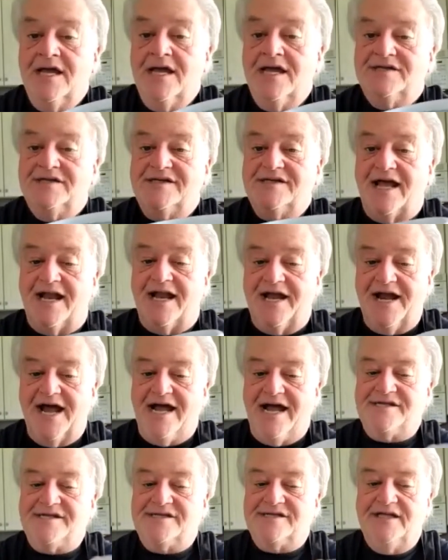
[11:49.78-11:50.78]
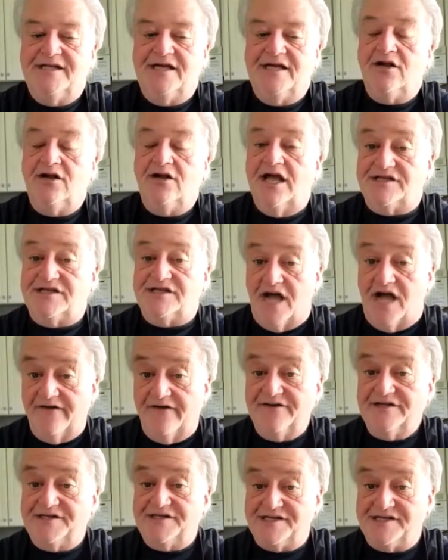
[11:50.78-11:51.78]
It's got a nice little, it's
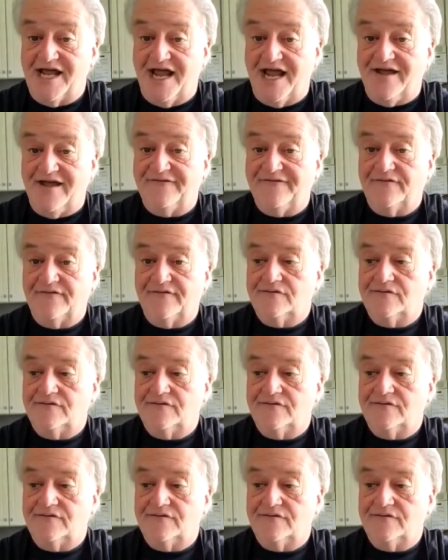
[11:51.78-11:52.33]
oven safe,